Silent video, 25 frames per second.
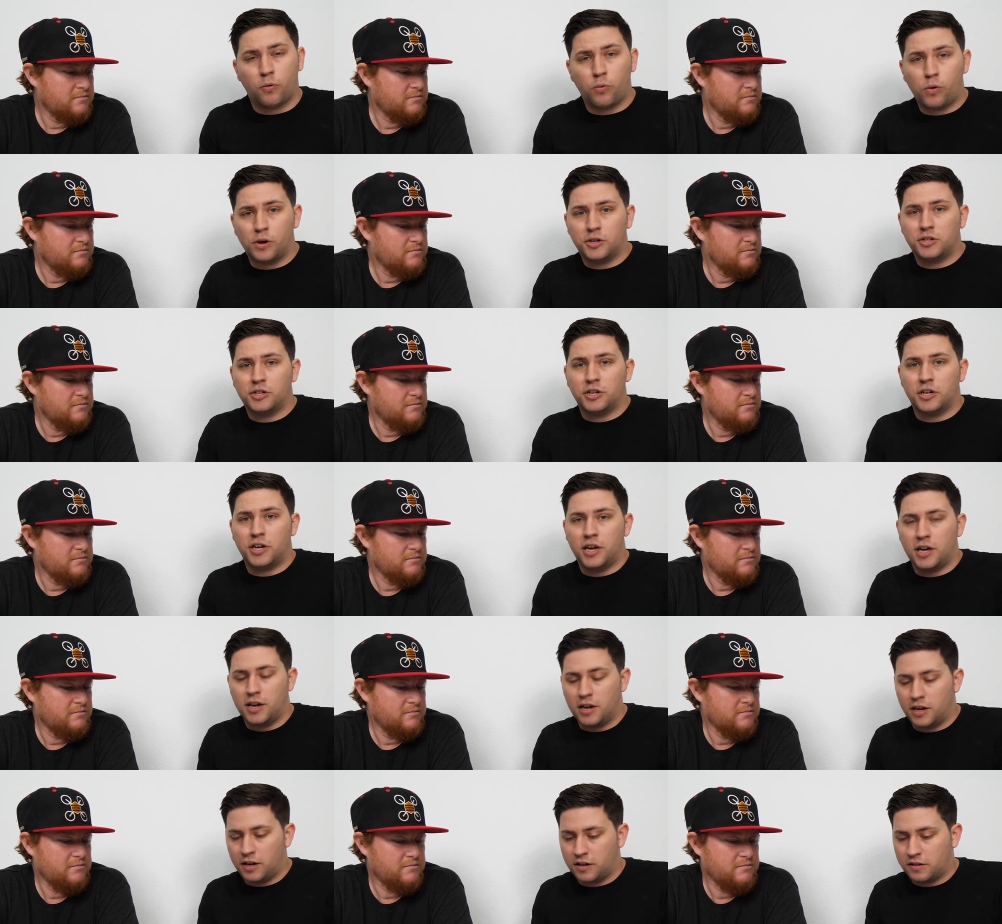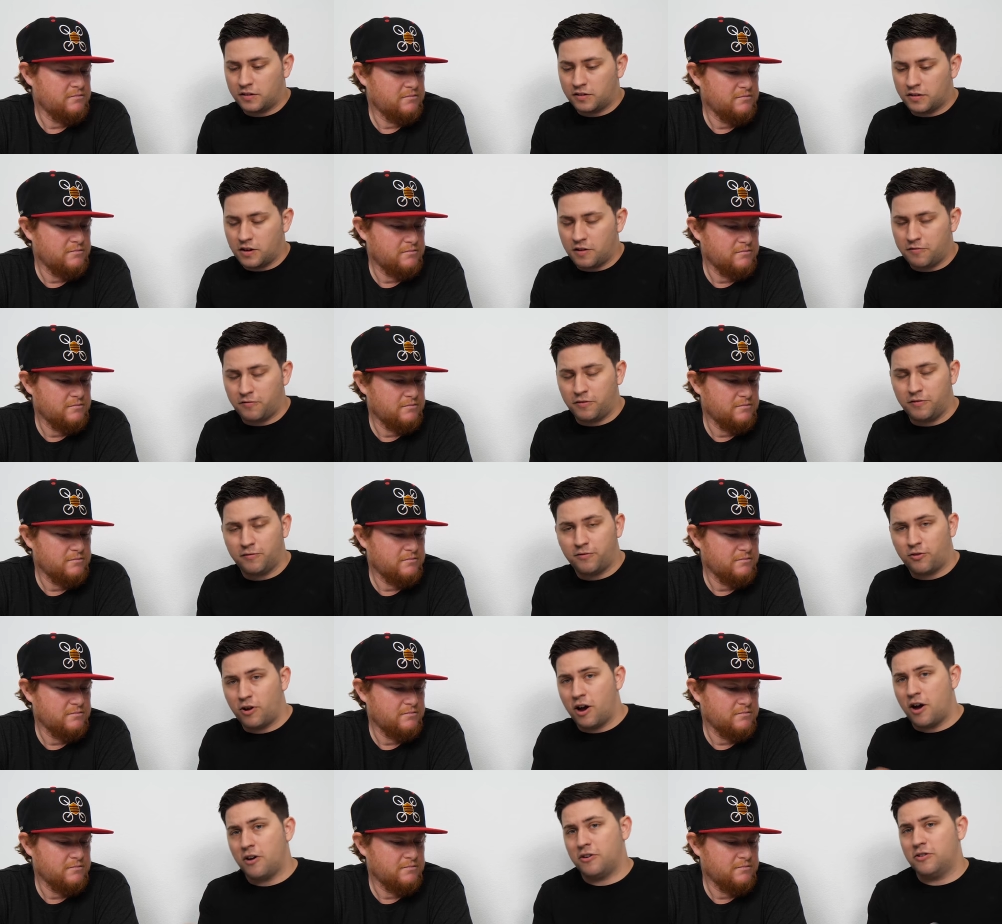Speaker 1: for what you're getting and stuff, and
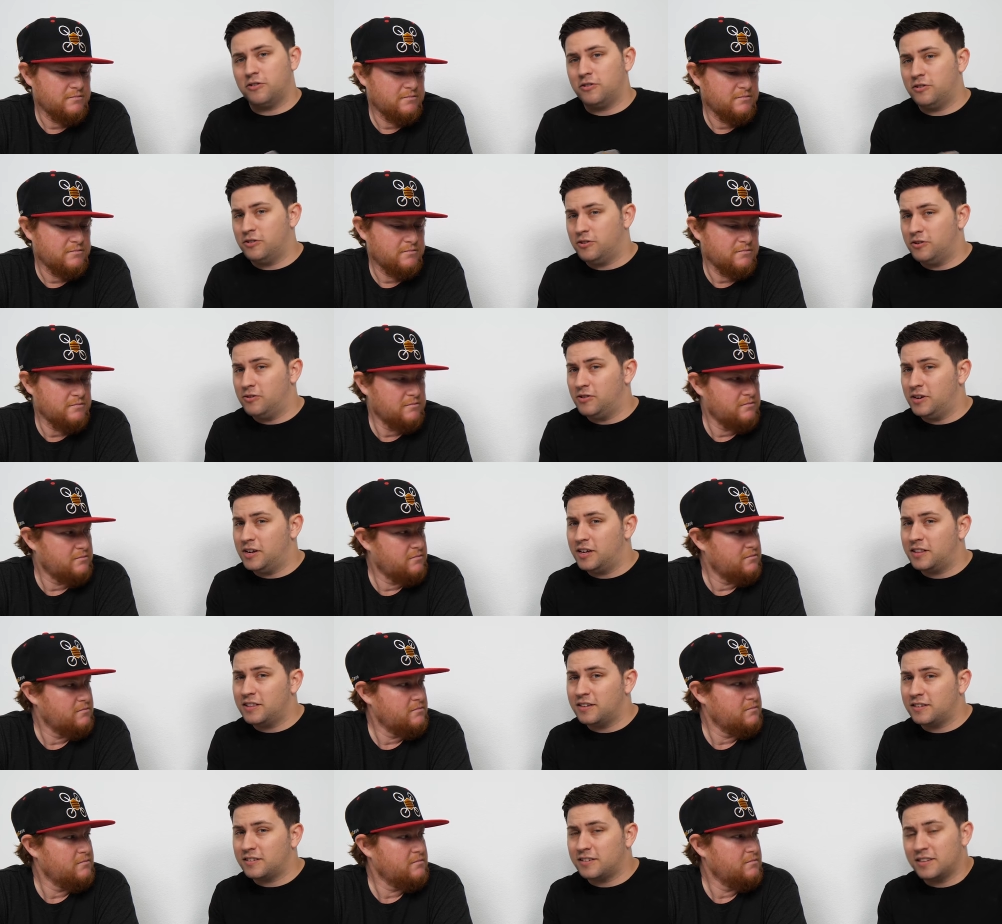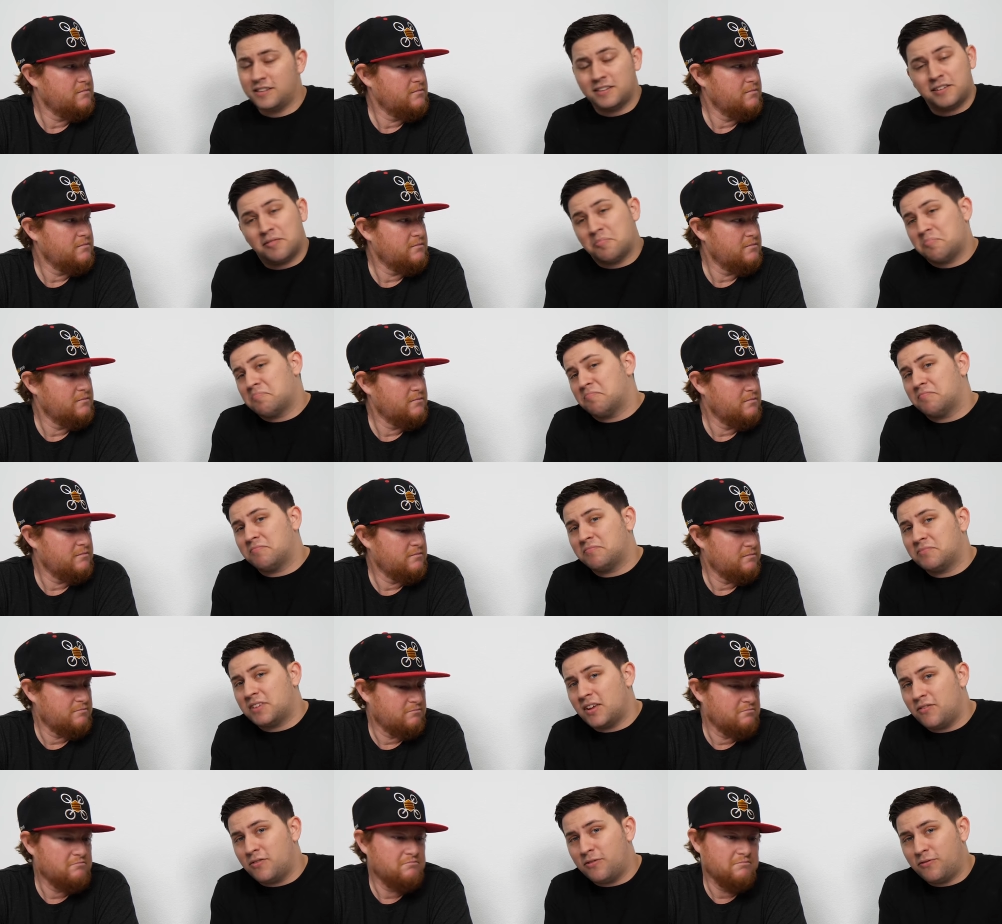for how unique this is.
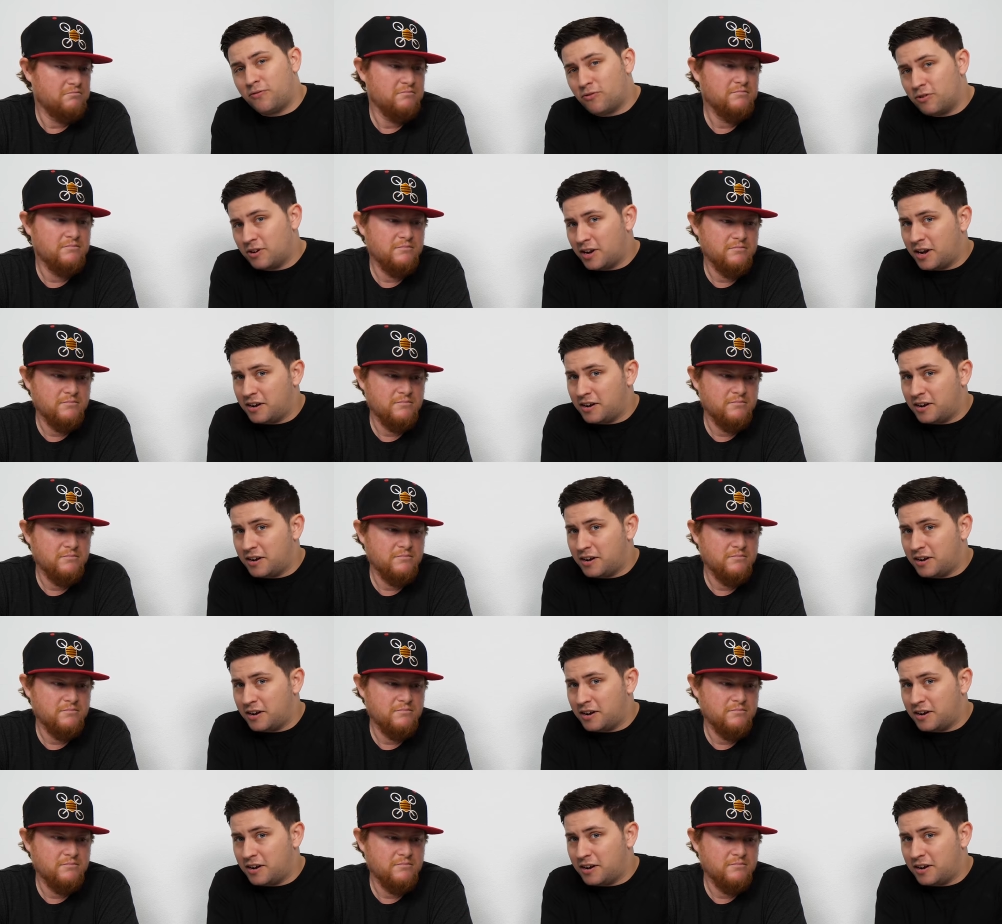Seventy-four